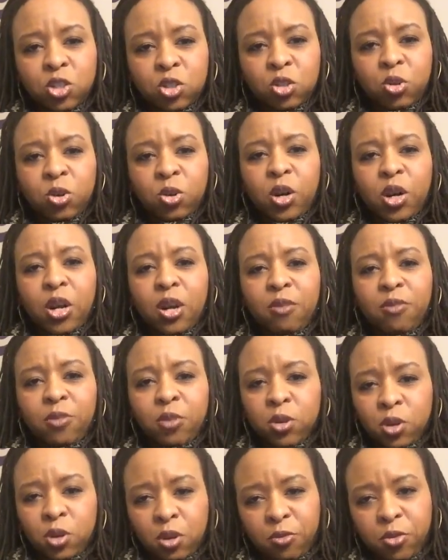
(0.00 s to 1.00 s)
story, if
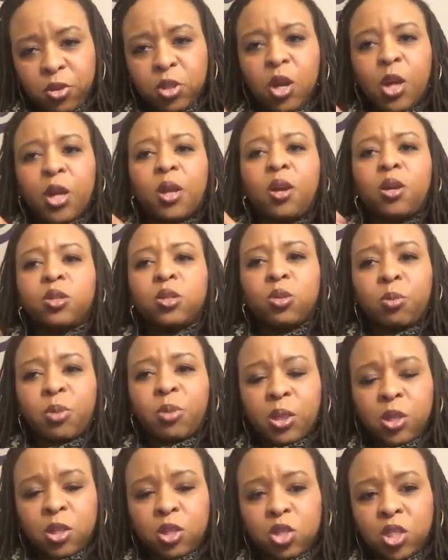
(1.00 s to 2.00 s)
we're talking also
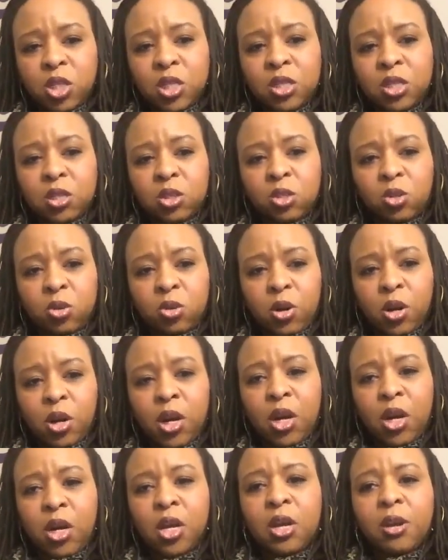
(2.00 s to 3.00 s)
about the Jesus
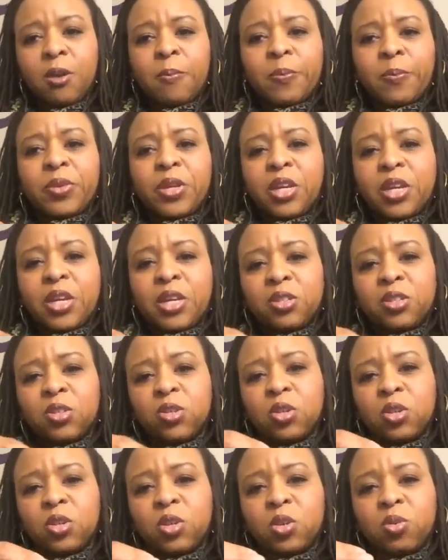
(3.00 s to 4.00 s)
story,
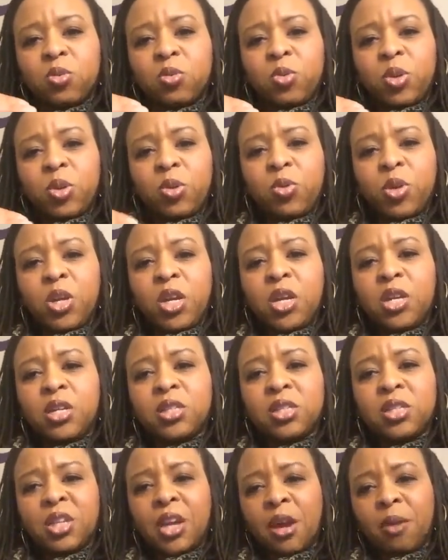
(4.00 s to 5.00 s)
is when we
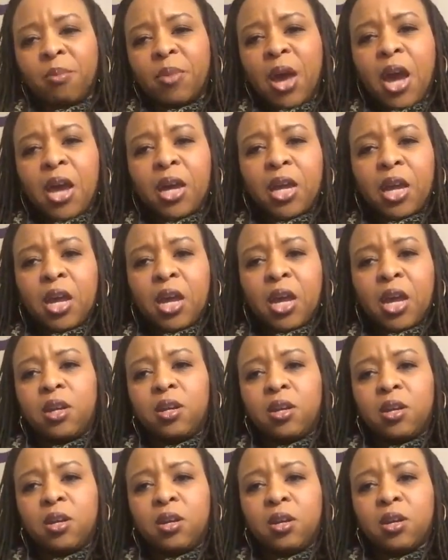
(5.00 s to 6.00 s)
stand back
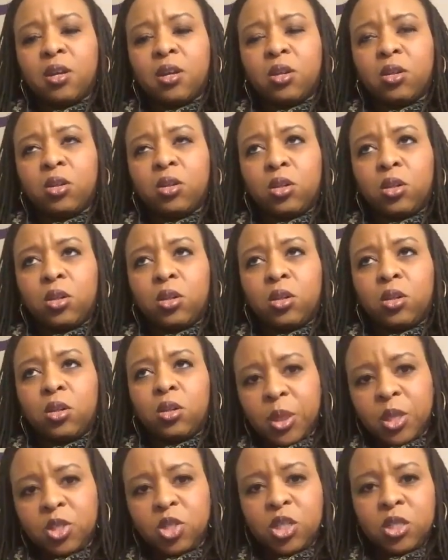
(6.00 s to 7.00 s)
and look at
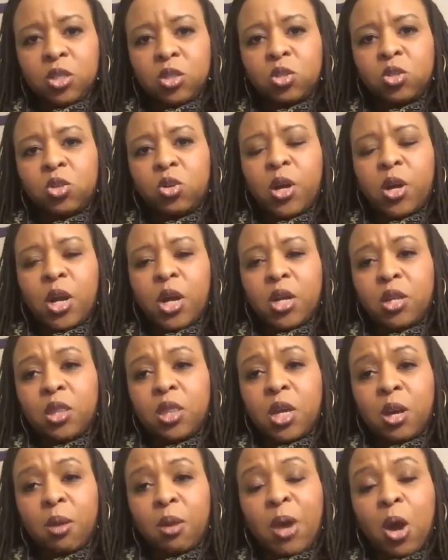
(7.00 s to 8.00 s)
the Jesus story and
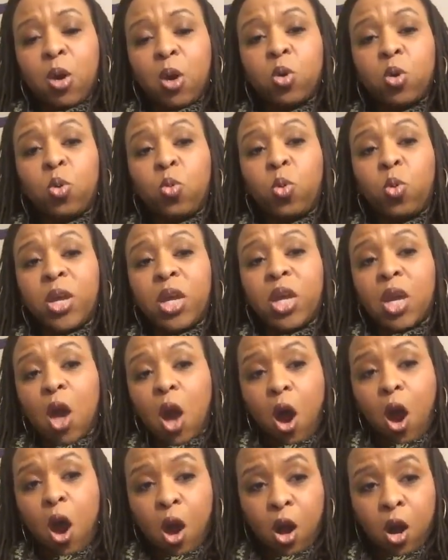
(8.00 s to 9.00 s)
think about who we
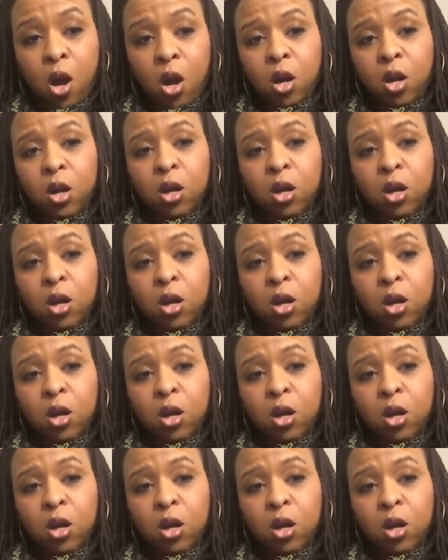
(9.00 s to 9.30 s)
are